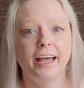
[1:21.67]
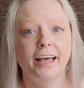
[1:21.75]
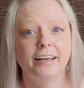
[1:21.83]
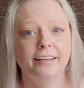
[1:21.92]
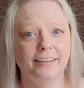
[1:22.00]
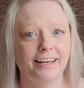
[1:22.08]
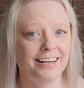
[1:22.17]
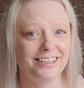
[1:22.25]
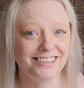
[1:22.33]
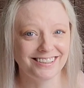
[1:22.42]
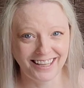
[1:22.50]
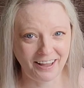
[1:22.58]
And then I
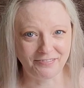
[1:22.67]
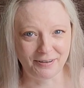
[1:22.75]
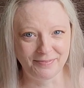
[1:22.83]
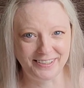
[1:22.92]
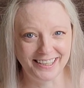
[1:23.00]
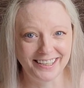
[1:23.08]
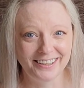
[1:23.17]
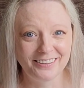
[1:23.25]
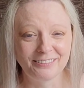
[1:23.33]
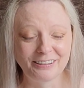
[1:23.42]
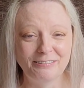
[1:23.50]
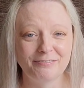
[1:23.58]
just left them sitting in
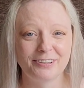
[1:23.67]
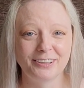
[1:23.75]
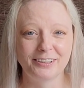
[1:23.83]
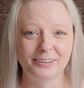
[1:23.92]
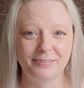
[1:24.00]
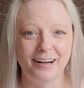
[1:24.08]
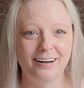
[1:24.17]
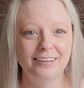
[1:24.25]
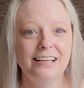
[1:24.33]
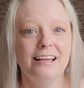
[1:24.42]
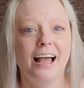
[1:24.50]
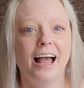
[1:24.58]
the room for a little
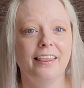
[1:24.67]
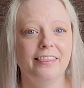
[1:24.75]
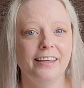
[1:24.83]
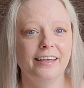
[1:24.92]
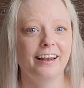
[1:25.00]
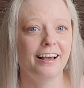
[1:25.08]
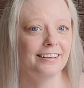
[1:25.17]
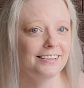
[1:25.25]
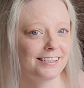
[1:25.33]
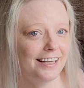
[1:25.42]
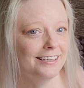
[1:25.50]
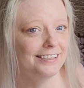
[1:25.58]
while. And then I
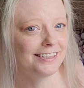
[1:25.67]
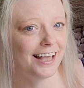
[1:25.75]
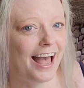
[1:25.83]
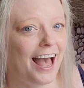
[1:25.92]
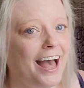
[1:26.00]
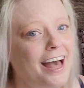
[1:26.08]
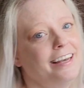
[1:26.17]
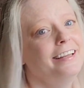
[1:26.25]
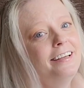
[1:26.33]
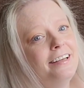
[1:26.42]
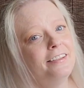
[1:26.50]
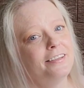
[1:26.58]
decided to
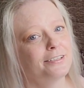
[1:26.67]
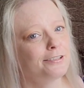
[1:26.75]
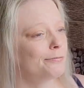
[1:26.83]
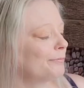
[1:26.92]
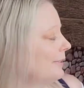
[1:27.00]
add this